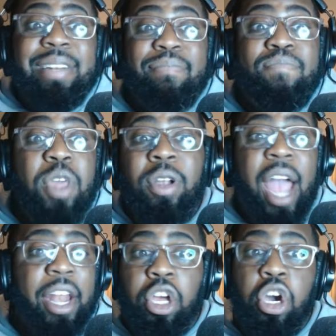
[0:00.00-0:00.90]
they're
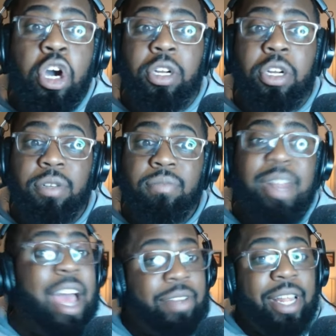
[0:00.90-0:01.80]
kind of cooked.
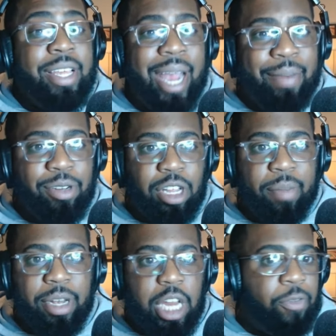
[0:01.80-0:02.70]
Now, Dillon Gabriel's a
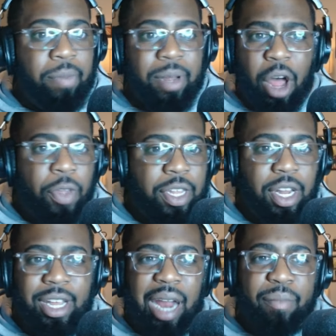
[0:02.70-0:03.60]
little bit different, but I don't think
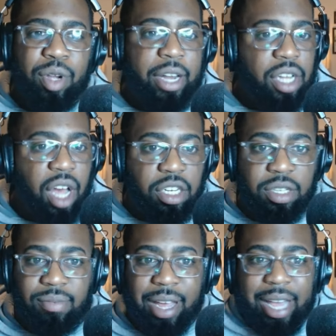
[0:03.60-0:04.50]
Dillon Gabriel got
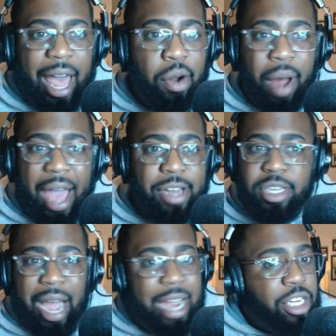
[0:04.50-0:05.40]
touched. Like, I
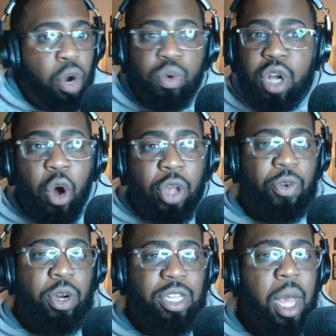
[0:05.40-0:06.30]
don't know as
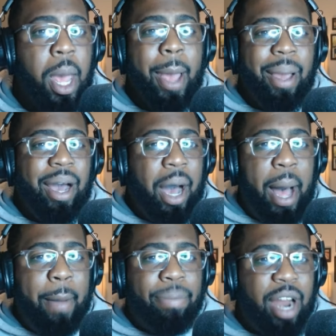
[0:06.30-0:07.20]
far as
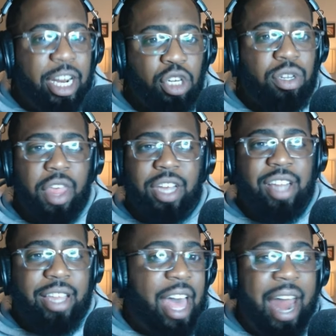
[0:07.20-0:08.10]
pressures and things
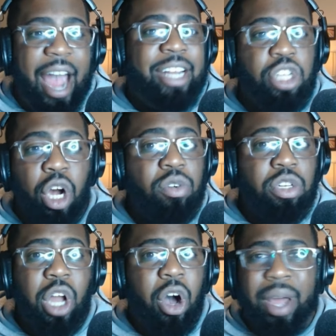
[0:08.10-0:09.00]
like that. I don't
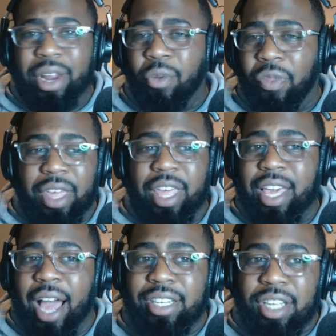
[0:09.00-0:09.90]
know. I don't think he
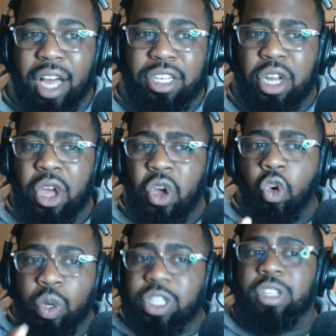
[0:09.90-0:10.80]
got touched,
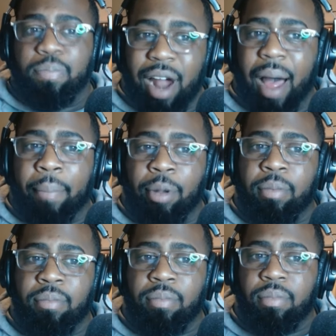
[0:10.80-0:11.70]
which is a problem.
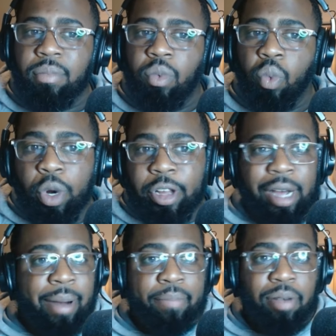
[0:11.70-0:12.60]
We're
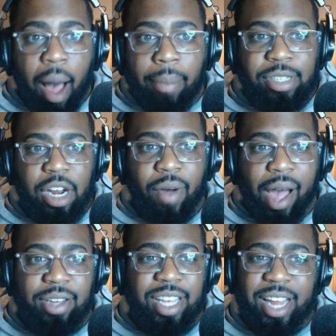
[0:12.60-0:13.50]
talking about problems that
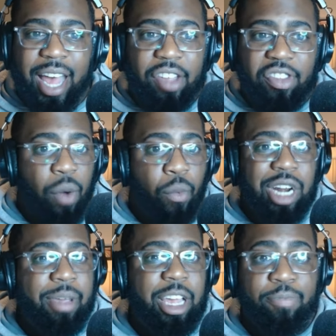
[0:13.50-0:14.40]
Ohio State has, and I
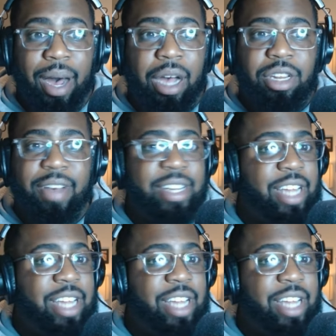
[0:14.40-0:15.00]
want to be as positive as